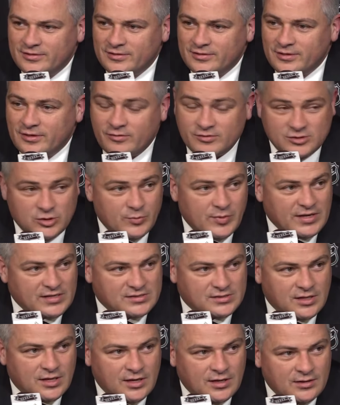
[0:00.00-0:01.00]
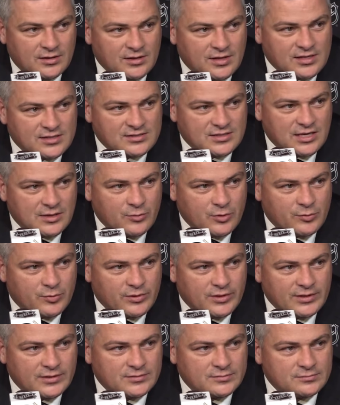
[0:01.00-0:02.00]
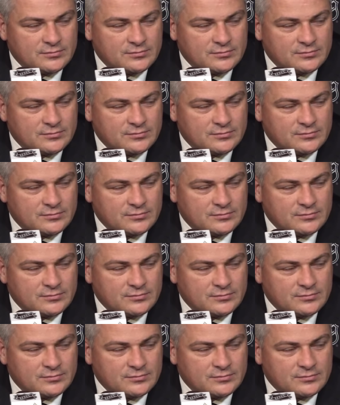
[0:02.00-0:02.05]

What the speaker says: It was our best line in the last game we played.